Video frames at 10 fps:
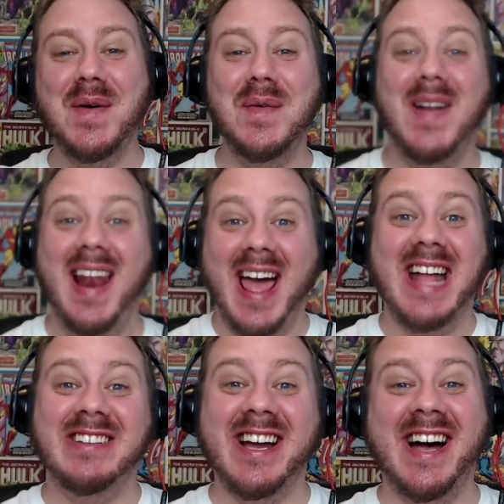
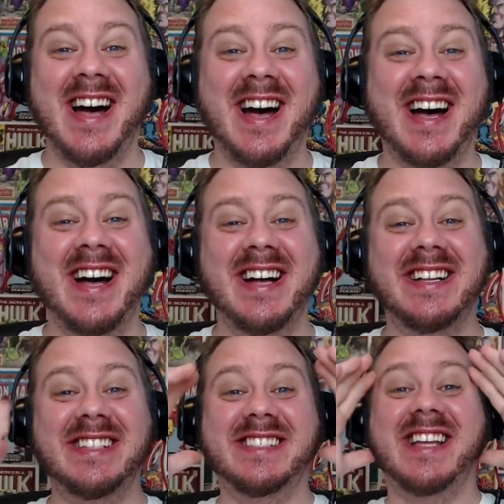
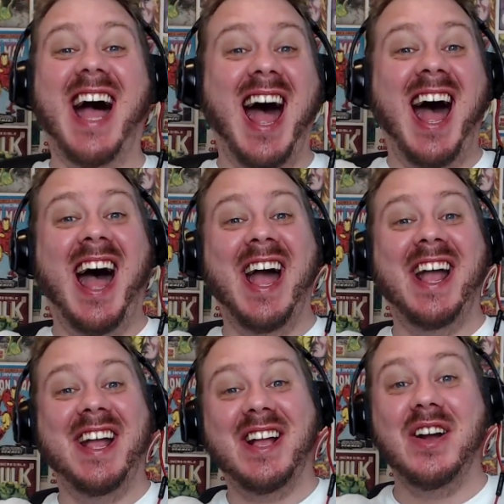Legends!
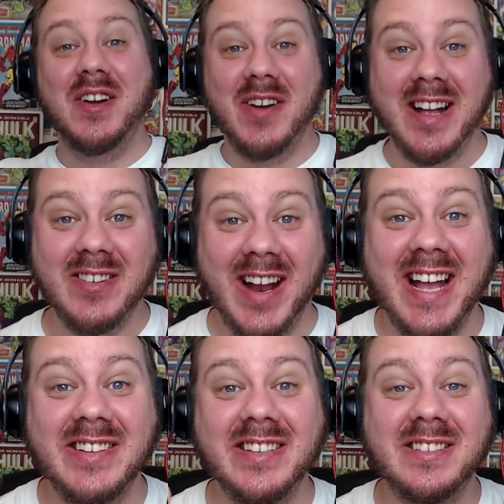Hi!
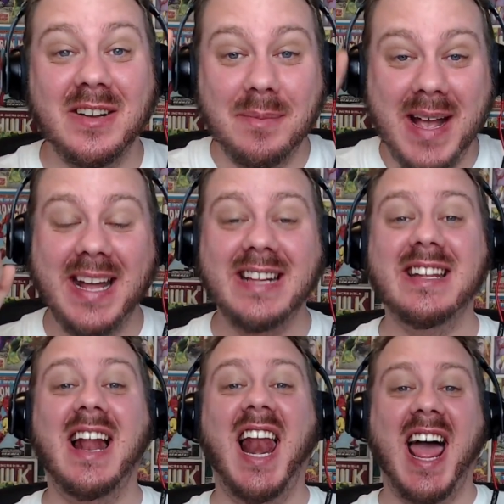Congratulations on making it to
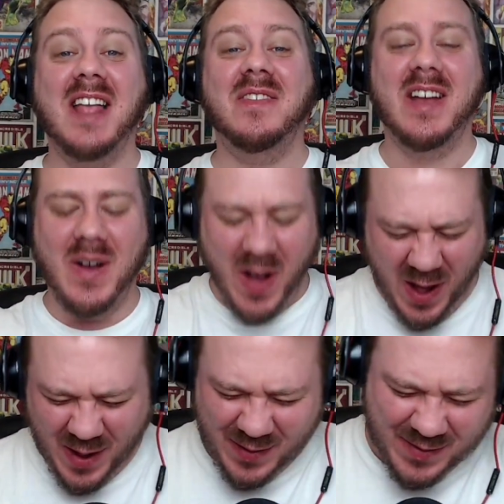the last video
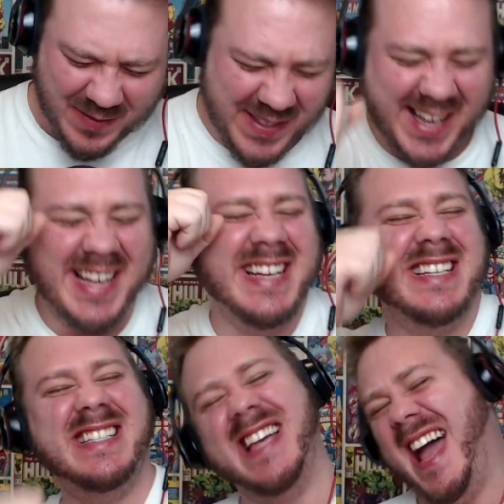of the
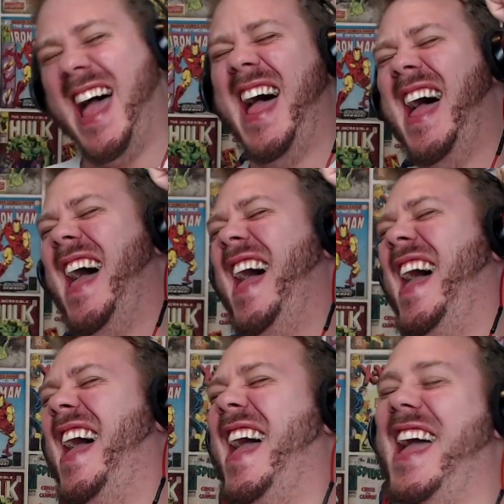
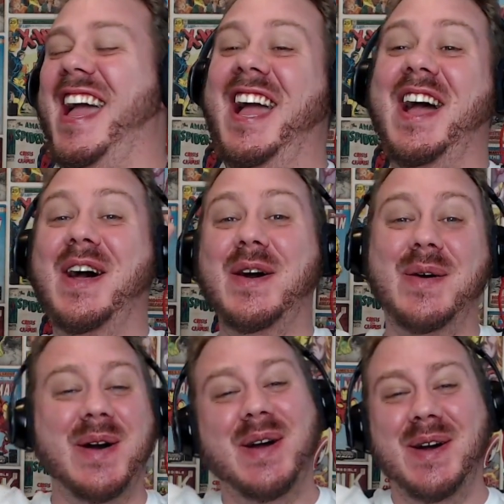day!
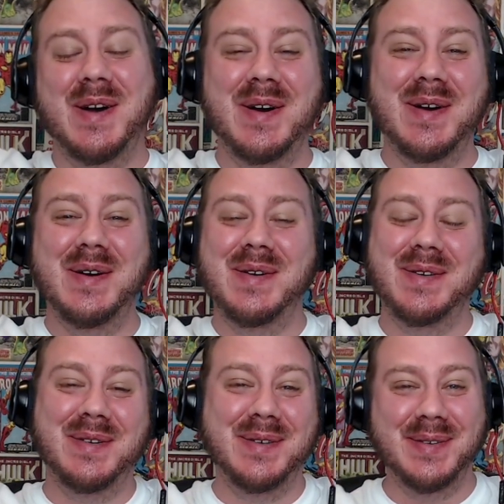
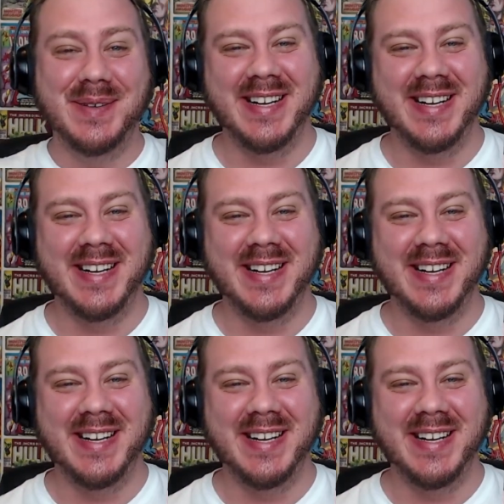Woohoo!